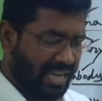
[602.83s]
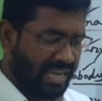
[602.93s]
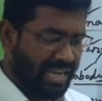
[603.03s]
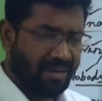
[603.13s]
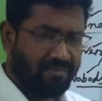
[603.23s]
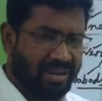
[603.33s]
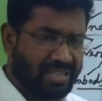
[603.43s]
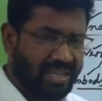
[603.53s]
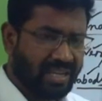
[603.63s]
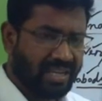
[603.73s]

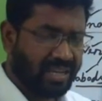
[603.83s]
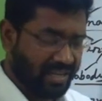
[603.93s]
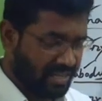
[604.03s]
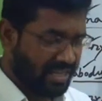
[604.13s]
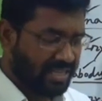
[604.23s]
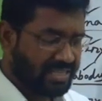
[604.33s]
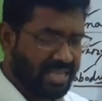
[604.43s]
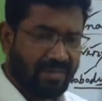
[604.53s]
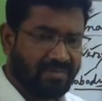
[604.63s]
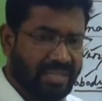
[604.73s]
everything,
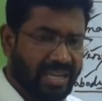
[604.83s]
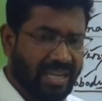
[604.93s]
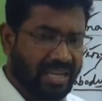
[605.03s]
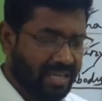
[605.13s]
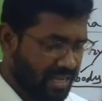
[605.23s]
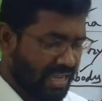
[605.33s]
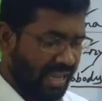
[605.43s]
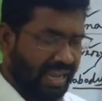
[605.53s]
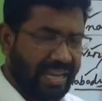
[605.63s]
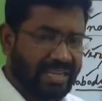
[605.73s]
something,
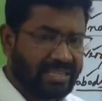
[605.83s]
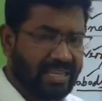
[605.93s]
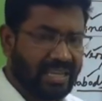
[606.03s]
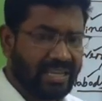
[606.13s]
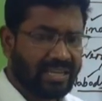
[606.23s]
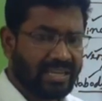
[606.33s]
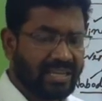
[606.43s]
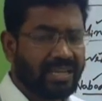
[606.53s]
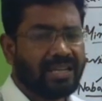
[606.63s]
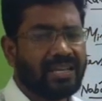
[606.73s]
anything,
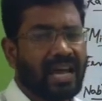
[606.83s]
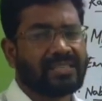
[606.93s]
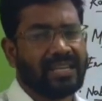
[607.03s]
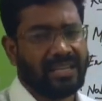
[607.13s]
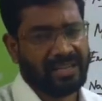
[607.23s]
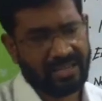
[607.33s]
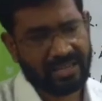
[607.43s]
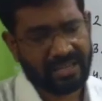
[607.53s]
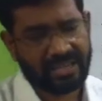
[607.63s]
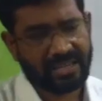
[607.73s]
nothing,
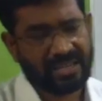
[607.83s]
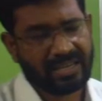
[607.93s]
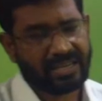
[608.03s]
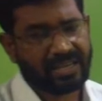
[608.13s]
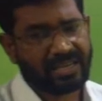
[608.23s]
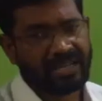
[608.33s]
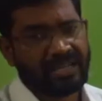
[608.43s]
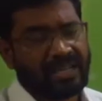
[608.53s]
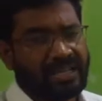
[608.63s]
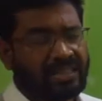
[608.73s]

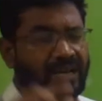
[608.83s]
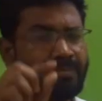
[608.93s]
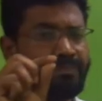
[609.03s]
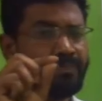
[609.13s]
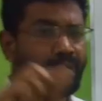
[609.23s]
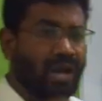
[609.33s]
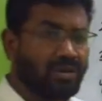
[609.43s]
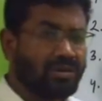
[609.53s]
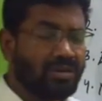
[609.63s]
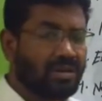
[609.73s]
the
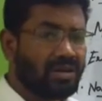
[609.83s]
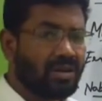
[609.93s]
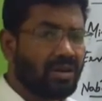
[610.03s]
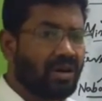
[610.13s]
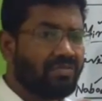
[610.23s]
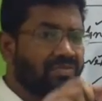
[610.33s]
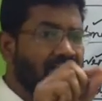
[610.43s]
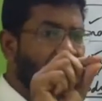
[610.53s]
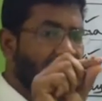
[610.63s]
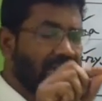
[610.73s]
pronoun of
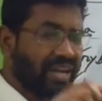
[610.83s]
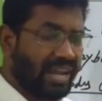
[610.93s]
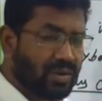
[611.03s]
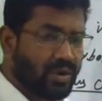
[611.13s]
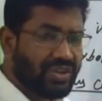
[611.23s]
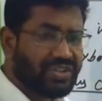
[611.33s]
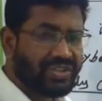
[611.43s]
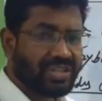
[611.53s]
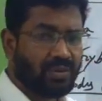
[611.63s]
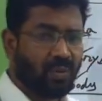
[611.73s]
the text
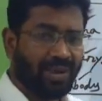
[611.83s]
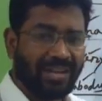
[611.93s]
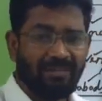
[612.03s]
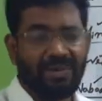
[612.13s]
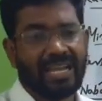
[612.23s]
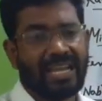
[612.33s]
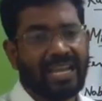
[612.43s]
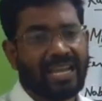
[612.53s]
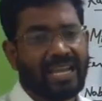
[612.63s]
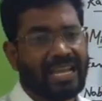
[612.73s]
question will
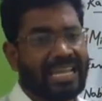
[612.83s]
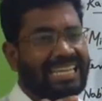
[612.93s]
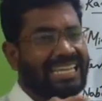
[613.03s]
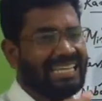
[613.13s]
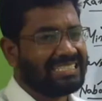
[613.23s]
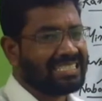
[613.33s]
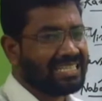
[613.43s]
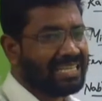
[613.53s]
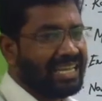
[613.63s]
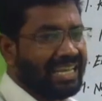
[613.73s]
be it
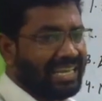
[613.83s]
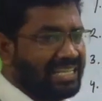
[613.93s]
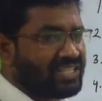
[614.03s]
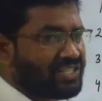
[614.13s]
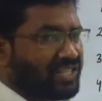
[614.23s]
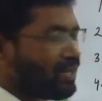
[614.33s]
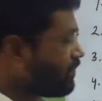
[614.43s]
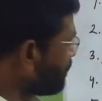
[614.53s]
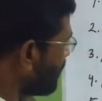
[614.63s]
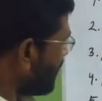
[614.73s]
instead
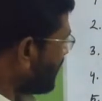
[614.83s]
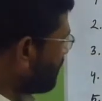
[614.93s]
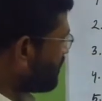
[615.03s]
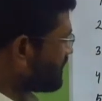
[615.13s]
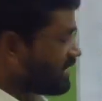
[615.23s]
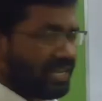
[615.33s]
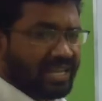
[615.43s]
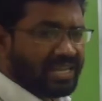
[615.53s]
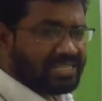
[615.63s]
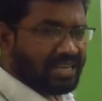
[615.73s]
of everything,
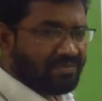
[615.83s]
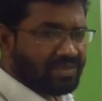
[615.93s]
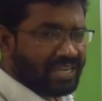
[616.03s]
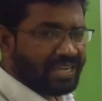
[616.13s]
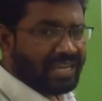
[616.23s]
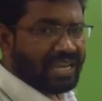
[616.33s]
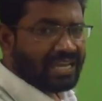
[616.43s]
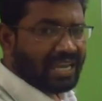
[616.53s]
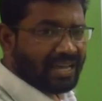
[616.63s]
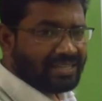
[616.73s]
something,
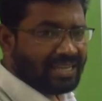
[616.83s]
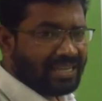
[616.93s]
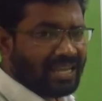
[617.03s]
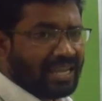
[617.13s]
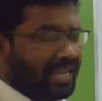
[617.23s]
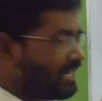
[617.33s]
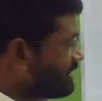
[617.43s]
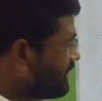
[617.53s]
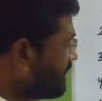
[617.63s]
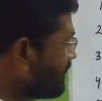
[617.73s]
nothing,
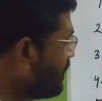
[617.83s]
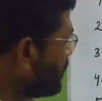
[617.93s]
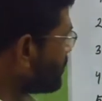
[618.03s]
anything. So